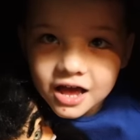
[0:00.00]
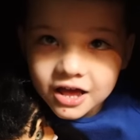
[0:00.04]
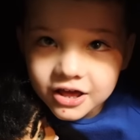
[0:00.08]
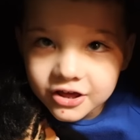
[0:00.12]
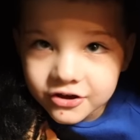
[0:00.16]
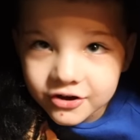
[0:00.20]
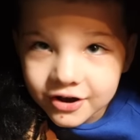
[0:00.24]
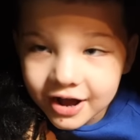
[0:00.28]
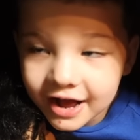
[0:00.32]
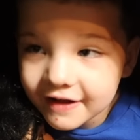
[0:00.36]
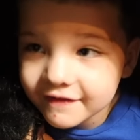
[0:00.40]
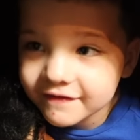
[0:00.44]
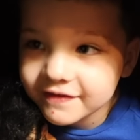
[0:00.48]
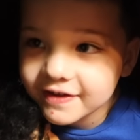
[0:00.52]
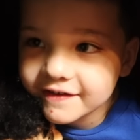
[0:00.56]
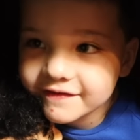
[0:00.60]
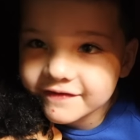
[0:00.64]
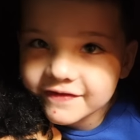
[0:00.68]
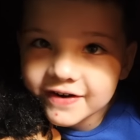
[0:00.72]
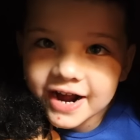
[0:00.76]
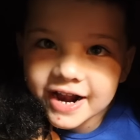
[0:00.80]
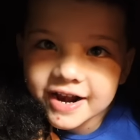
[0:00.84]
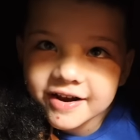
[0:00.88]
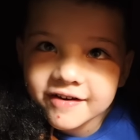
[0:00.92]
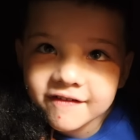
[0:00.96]
You have to
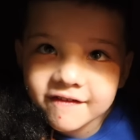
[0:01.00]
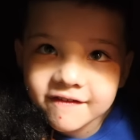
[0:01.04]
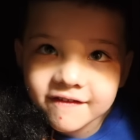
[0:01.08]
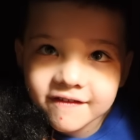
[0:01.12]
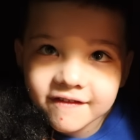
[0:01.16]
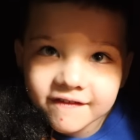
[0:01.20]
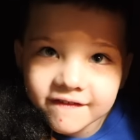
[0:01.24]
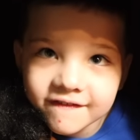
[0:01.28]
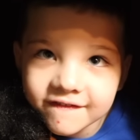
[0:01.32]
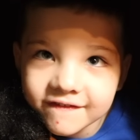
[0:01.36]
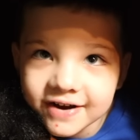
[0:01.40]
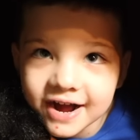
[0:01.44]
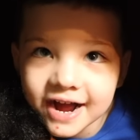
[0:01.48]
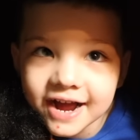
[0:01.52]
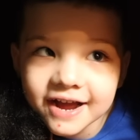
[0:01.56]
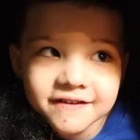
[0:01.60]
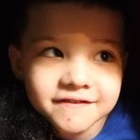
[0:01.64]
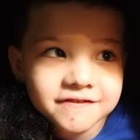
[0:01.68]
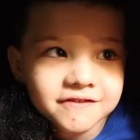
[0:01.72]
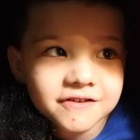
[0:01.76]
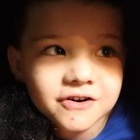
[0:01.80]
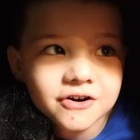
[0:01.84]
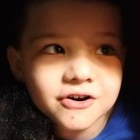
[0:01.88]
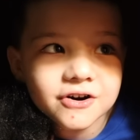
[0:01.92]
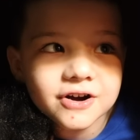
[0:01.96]
find 5
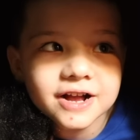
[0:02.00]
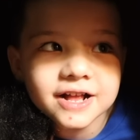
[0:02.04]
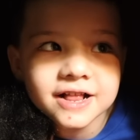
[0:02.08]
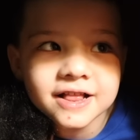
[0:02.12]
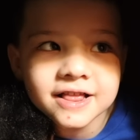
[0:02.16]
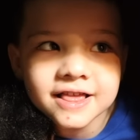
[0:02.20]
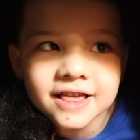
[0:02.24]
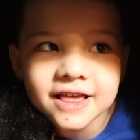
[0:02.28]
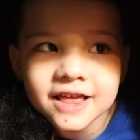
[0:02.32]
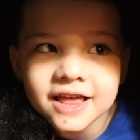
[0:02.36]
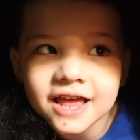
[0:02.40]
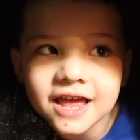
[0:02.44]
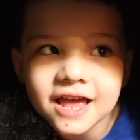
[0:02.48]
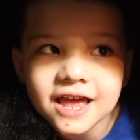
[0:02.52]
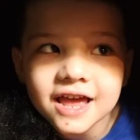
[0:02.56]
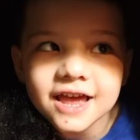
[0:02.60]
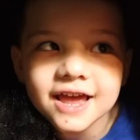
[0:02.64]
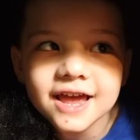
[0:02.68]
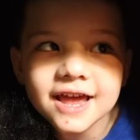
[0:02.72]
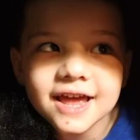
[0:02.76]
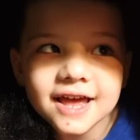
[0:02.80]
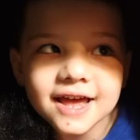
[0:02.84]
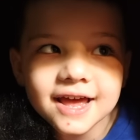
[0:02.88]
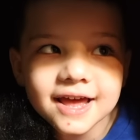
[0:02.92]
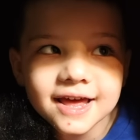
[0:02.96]
coins
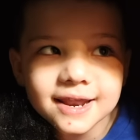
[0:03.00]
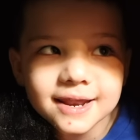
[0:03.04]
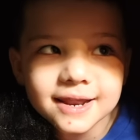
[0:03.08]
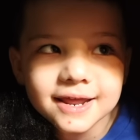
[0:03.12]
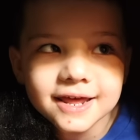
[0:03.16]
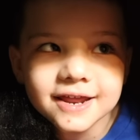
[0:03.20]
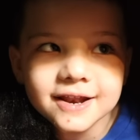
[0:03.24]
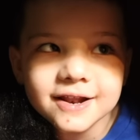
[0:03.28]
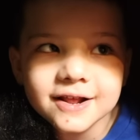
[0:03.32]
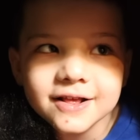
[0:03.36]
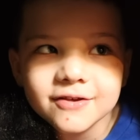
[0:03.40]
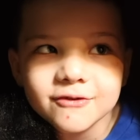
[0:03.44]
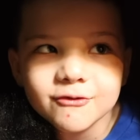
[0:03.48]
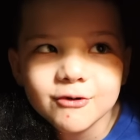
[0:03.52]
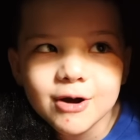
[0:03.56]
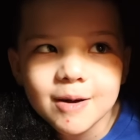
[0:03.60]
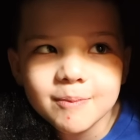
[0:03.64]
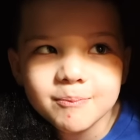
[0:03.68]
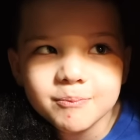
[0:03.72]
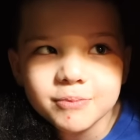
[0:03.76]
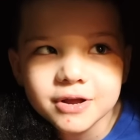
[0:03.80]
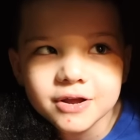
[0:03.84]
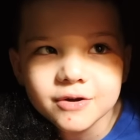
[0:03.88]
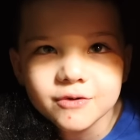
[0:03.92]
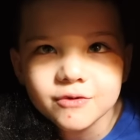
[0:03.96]
and then
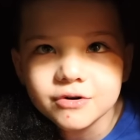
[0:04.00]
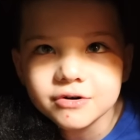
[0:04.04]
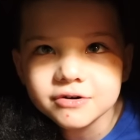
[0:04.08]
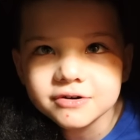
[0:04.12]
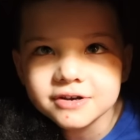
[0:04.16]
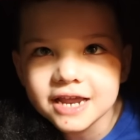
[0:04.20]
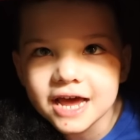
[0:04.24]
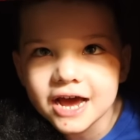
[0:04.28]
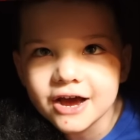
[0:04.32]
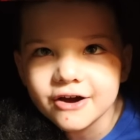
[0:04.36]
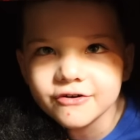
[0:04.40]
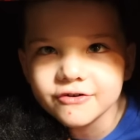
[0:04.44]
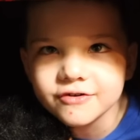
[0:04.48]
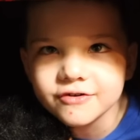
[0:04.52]
Slappy will tell